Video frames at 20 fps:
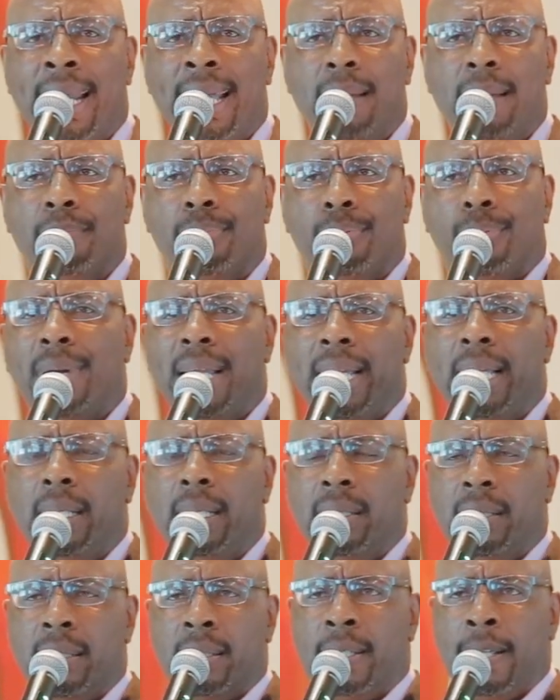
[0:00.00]
and he
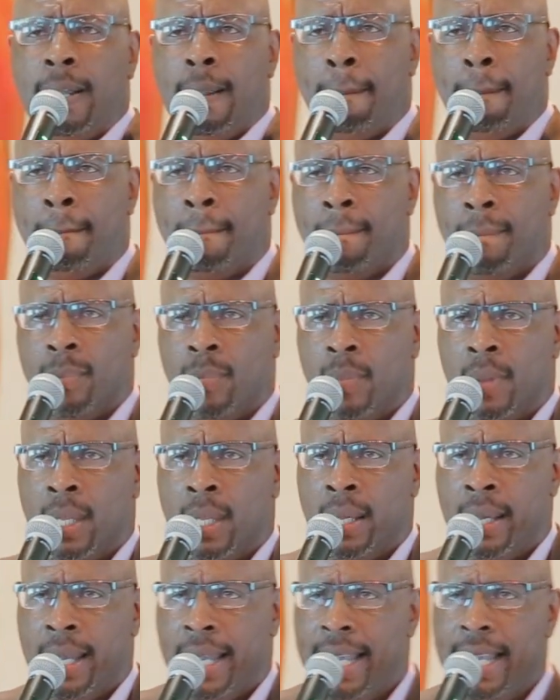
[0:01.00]
brings
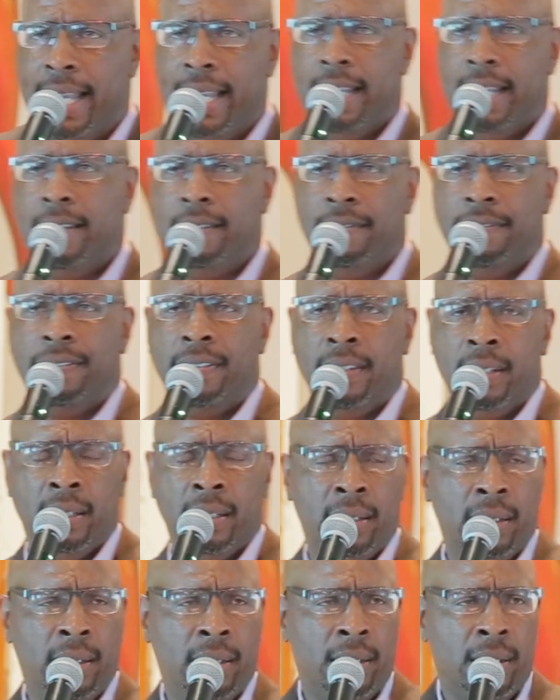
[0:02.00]
Eve
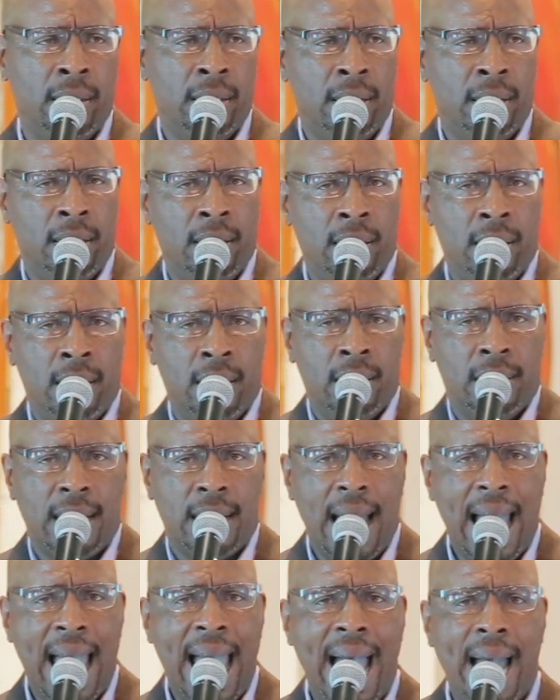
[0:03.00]

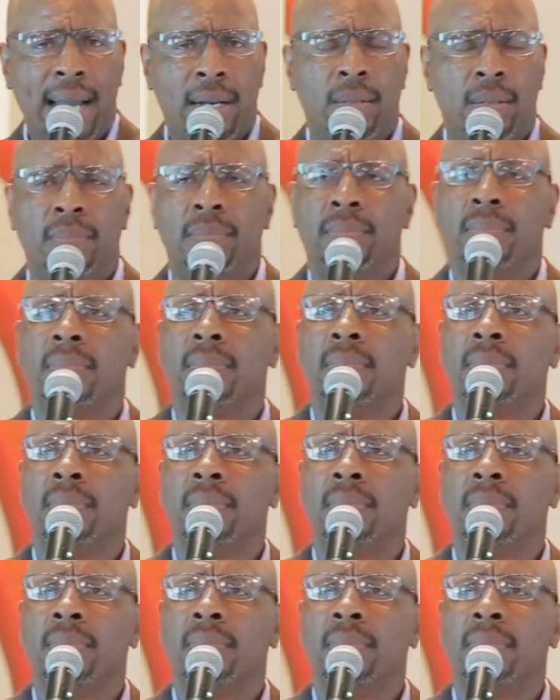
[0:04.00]
to Adam